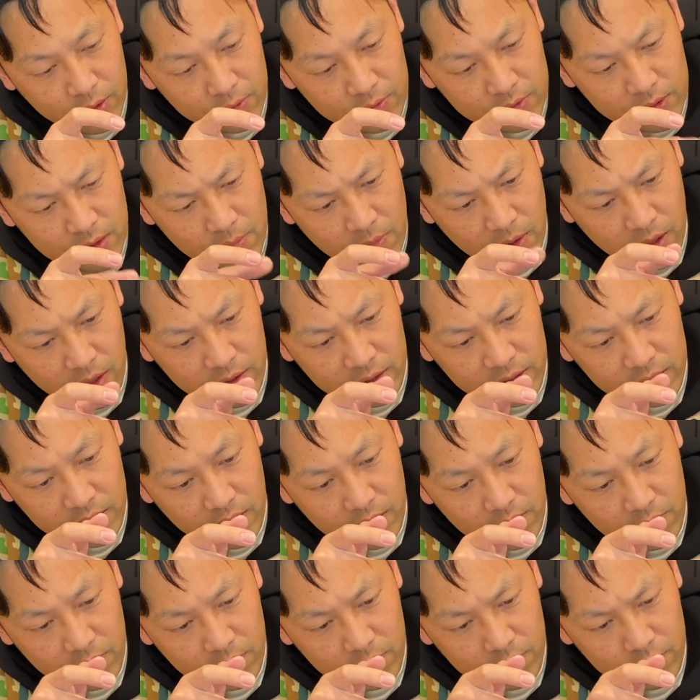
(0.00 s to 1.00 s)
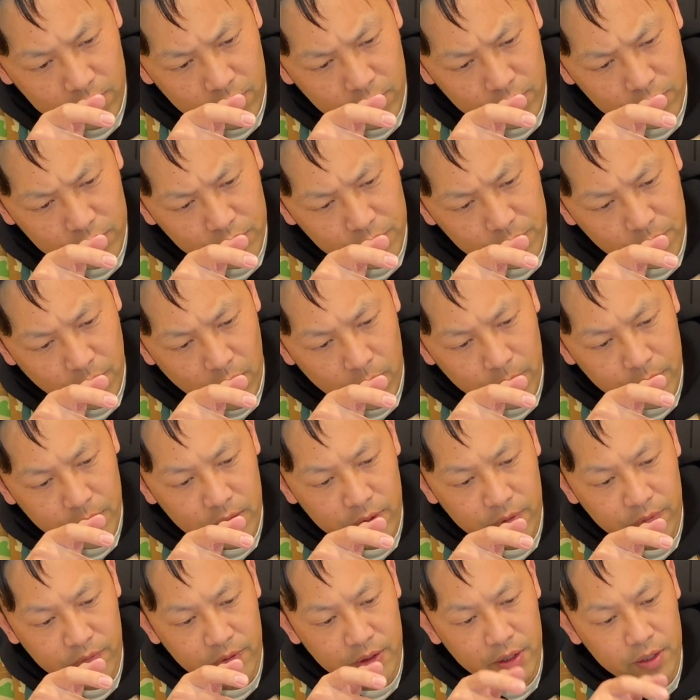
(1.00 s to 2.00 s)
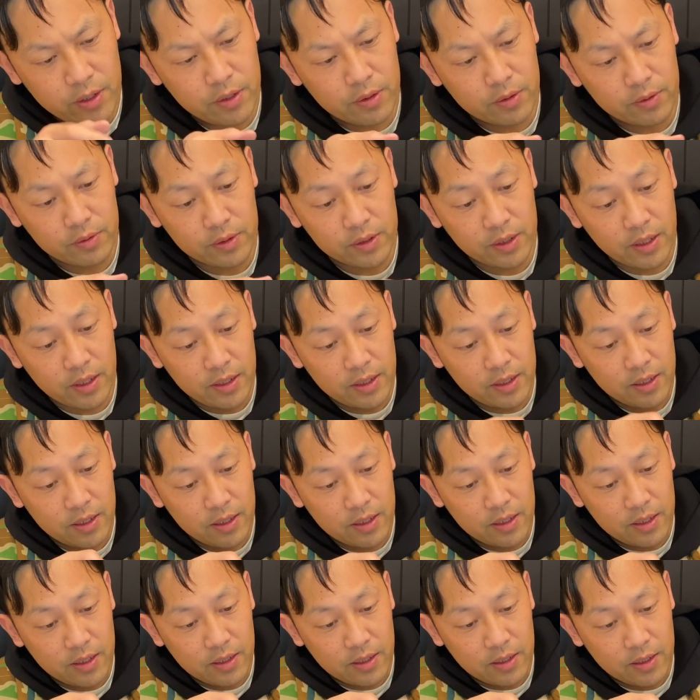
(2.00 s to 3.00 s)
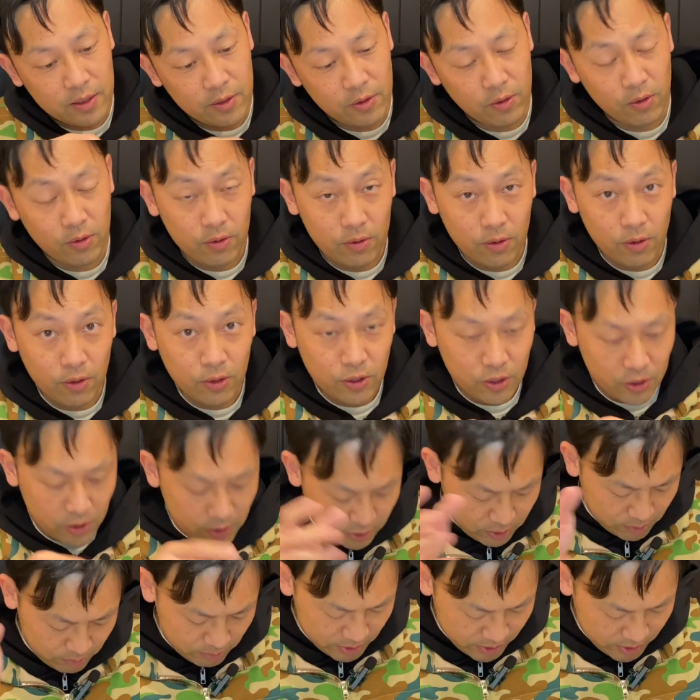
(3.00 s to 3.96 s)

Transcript: those are my most popular videos. Not just